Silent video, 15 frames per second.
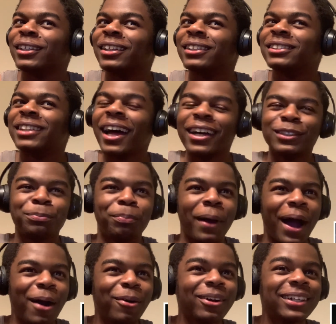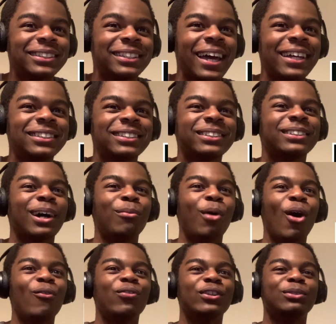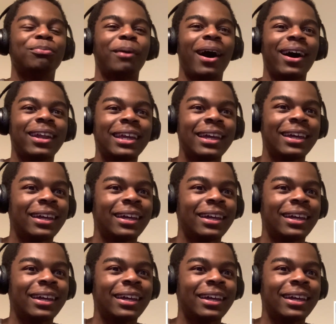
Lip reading: Is that his power? His head just come off his body?